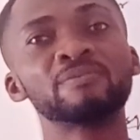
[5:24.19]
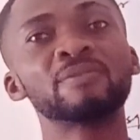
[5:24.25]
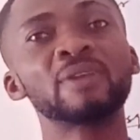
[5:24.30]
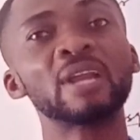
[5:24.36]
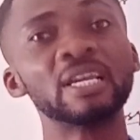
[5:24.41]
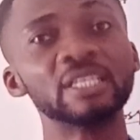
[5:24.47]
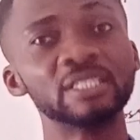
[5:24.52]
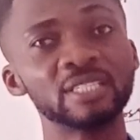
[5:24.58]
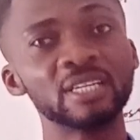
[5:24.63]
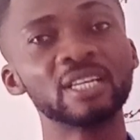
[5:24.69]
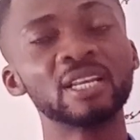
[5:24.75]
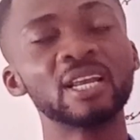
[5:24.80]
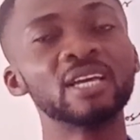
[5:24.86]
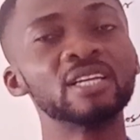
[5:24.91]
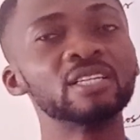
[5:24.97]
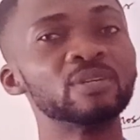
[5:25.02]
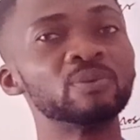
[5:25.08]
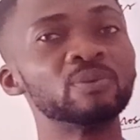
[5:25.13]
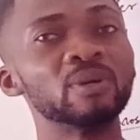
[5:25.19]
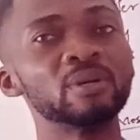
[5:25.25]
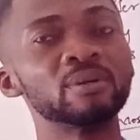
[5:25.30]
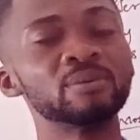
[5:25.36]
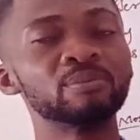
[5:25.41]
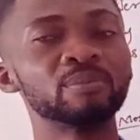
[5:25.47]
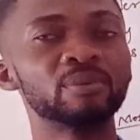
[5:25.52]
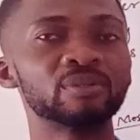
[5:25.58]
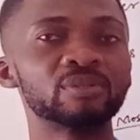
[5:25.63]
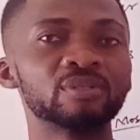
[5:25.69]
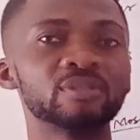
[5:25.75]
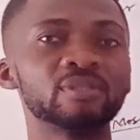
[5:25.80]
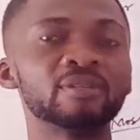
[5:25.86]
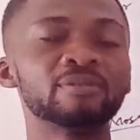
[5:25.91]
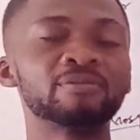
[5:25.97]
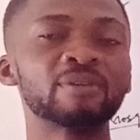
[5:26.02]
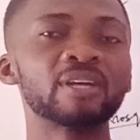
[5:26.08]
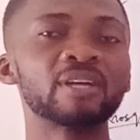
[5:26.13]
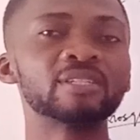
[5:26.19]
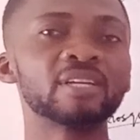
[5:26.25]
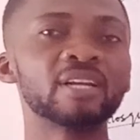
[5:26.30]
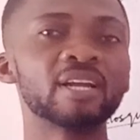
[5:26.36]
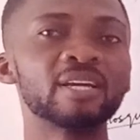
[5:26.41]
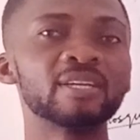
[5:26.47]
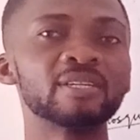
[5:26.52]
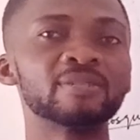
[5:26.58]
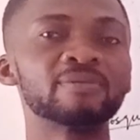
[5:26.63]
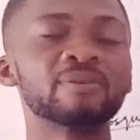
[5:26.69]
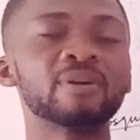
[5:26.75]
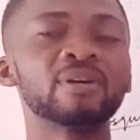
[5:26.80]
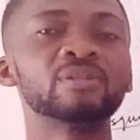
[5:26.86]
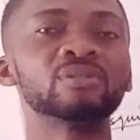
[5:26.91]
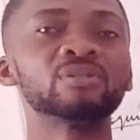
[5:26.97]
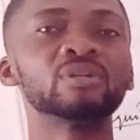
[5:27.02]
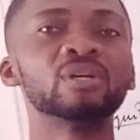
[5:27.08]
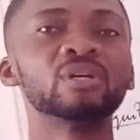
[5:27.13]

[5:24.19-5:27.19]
flagella anyway, but the flagella is found